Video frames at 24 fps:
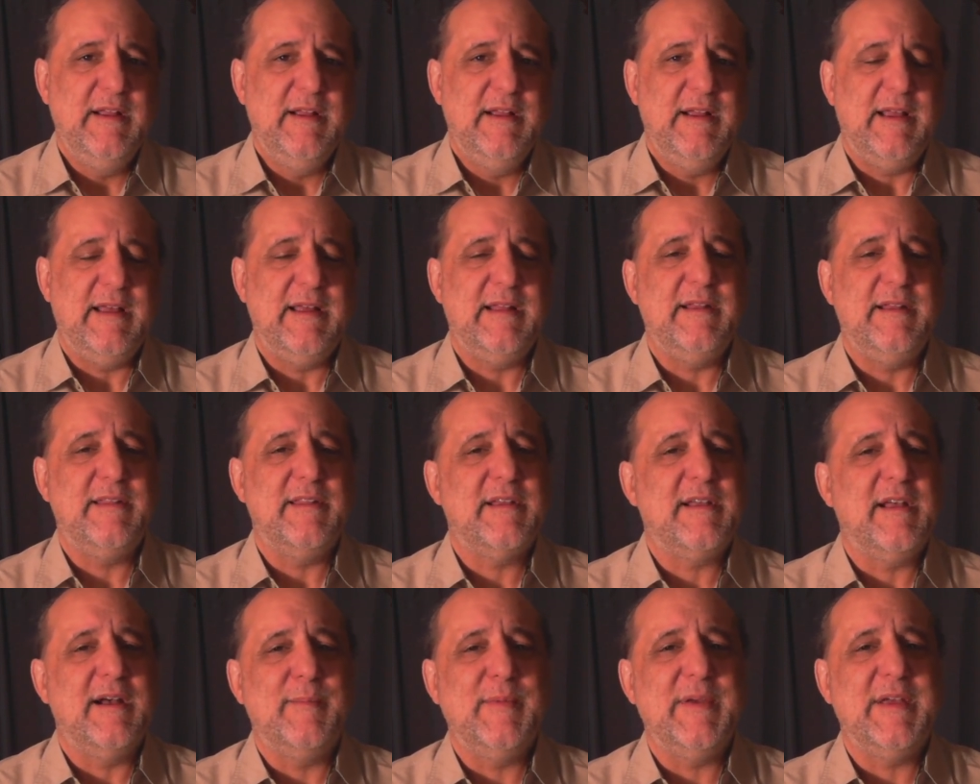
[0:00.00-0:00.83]
And in
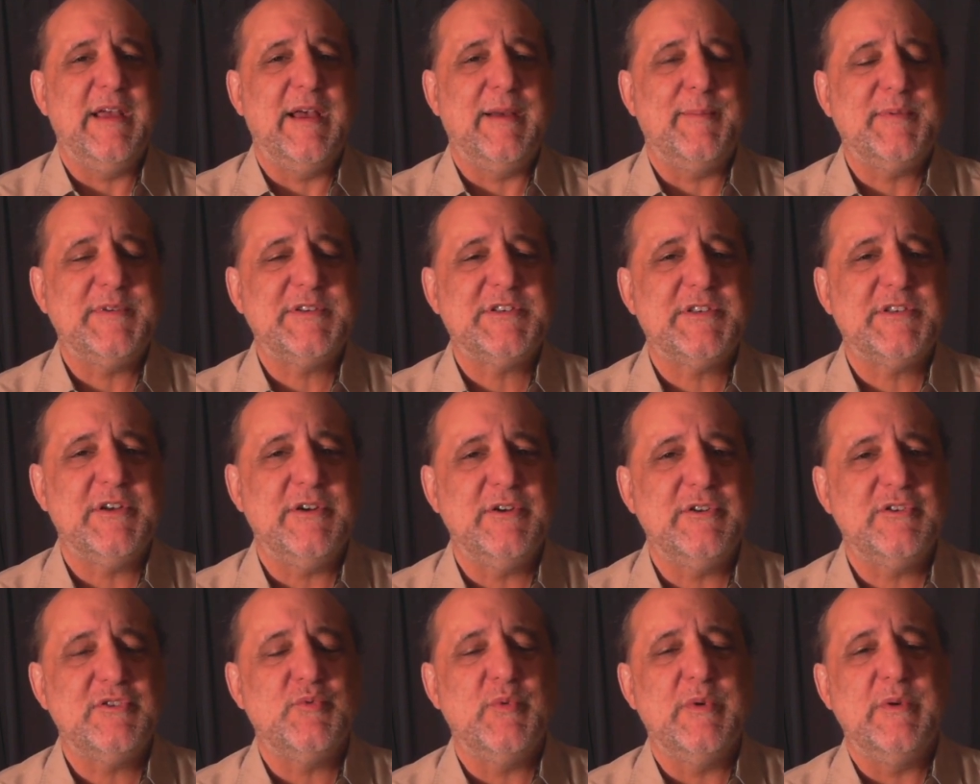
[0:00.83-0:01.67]
the coming
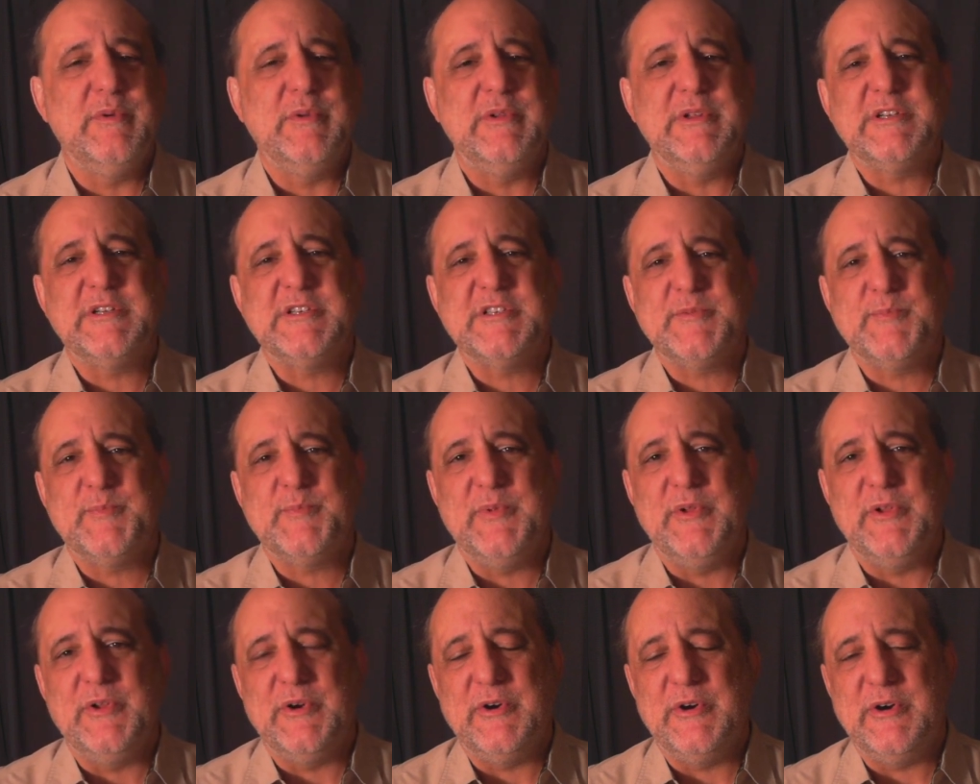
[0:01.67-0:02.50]
episodes, we will
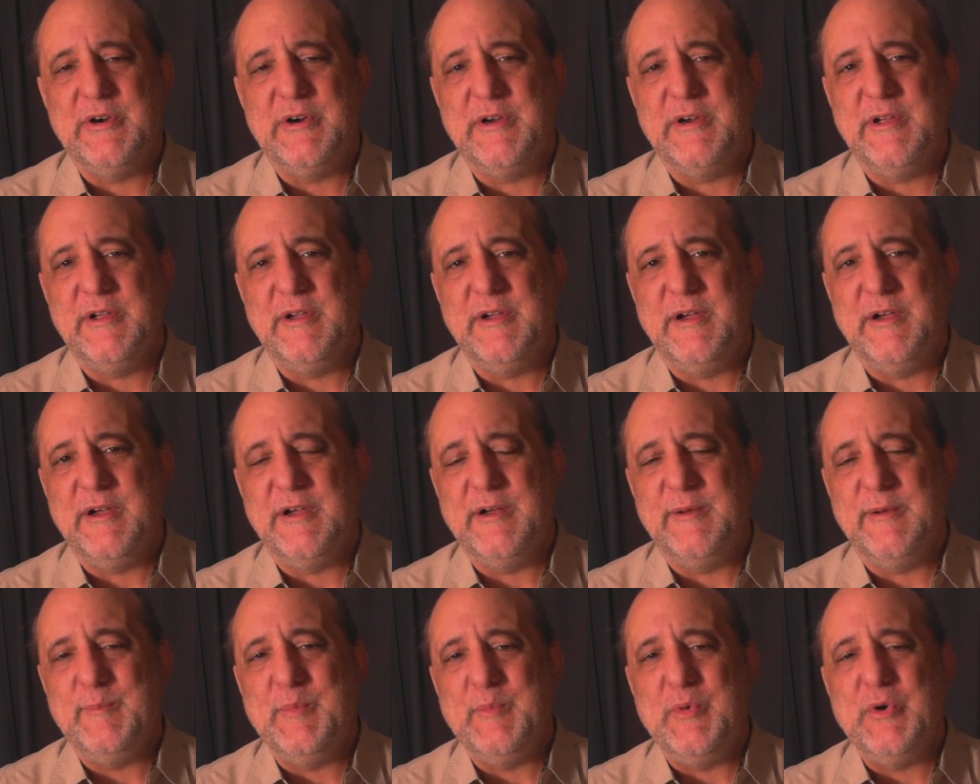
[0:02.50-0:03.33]
explore
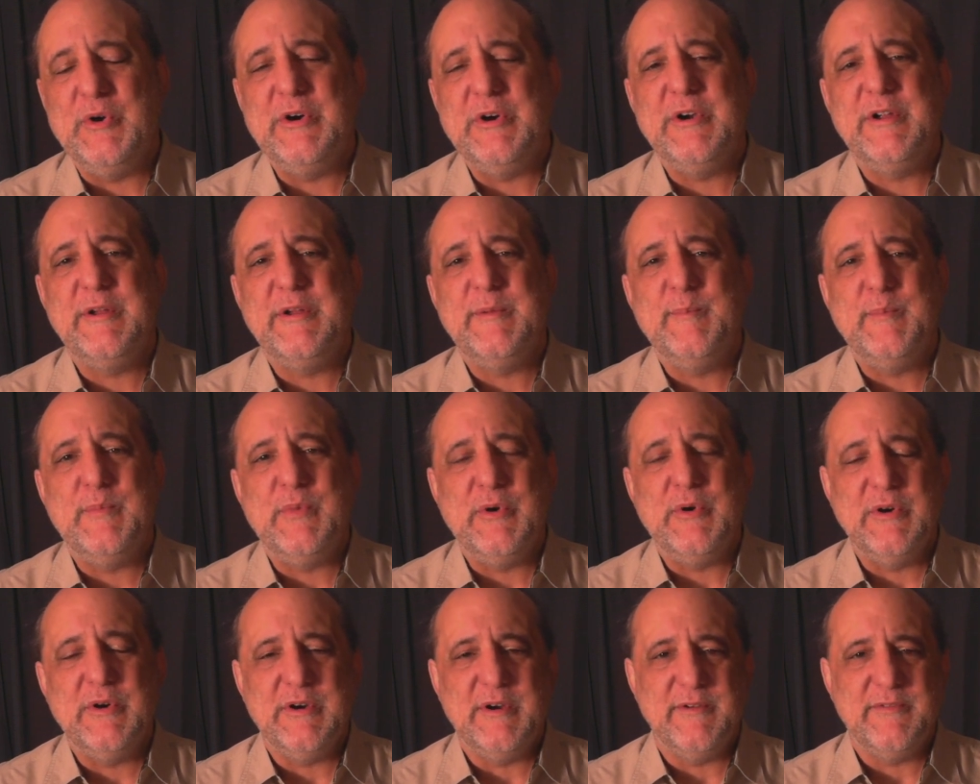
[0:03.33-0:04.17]
more and
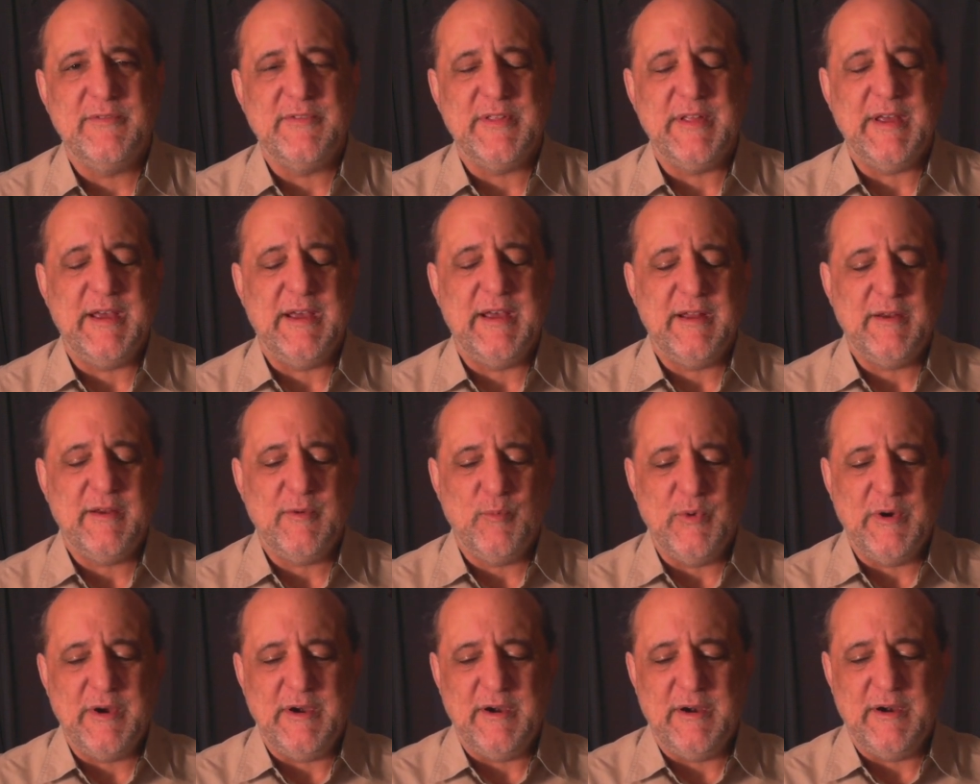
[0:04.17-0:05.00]
more of
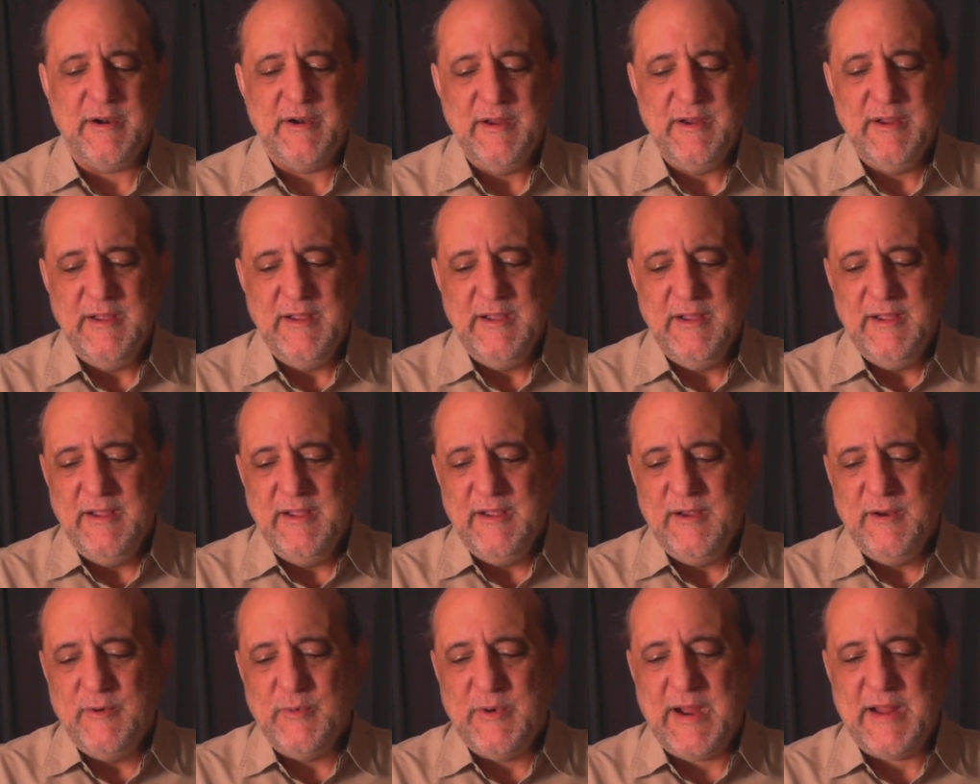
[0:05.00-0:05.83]
that, where
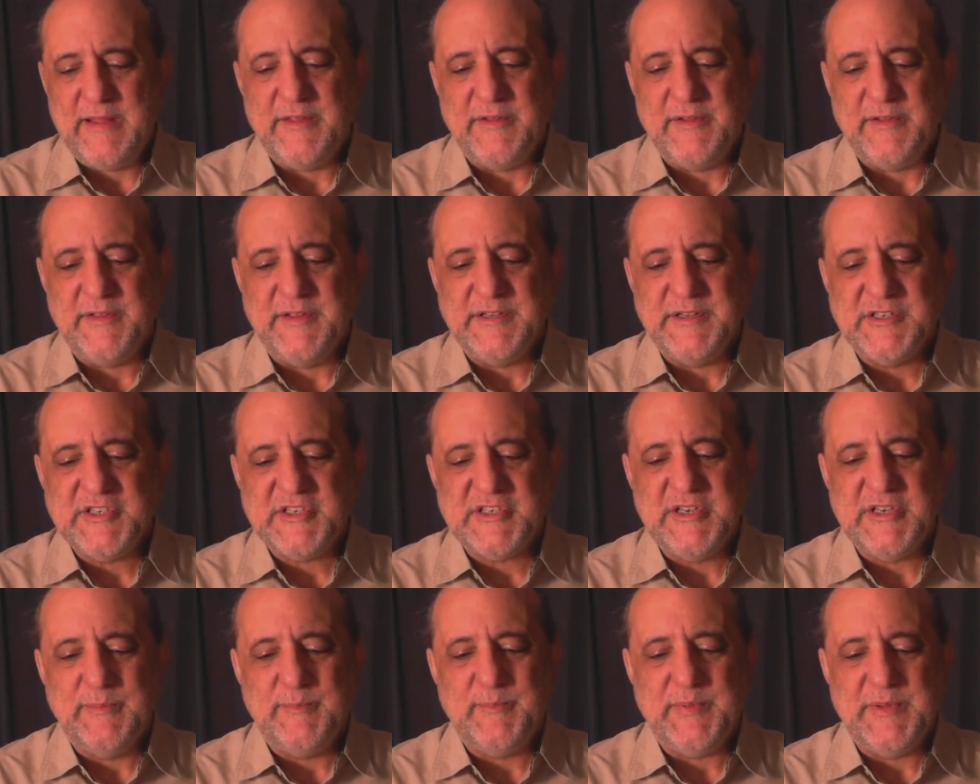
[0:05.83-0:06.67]
rather than
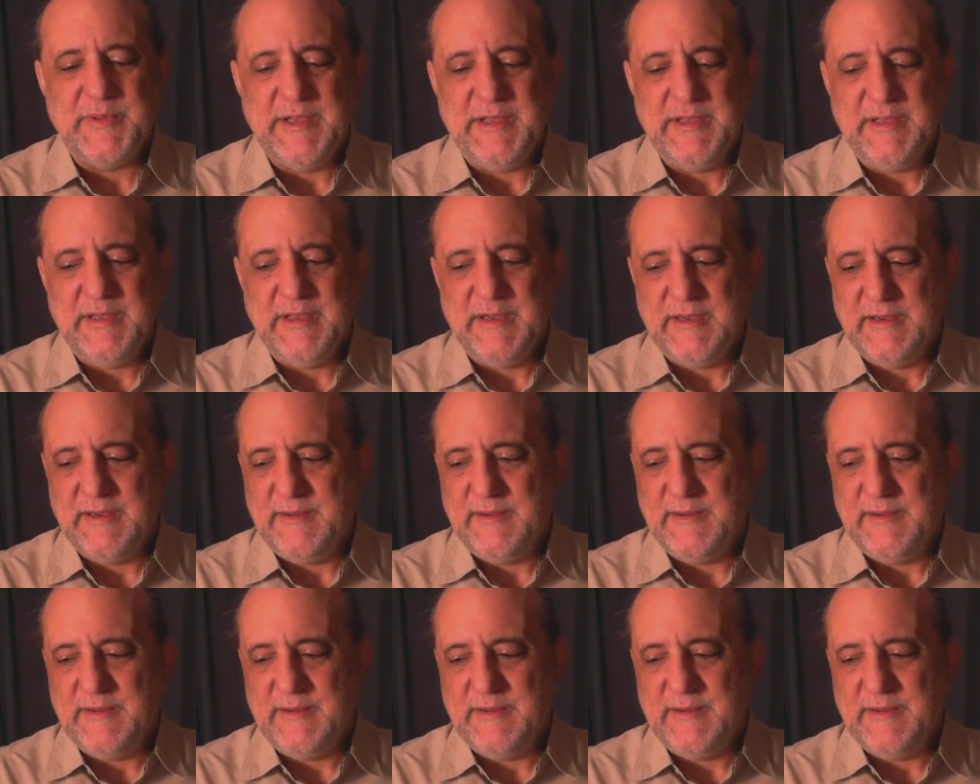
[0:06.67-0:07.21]
simply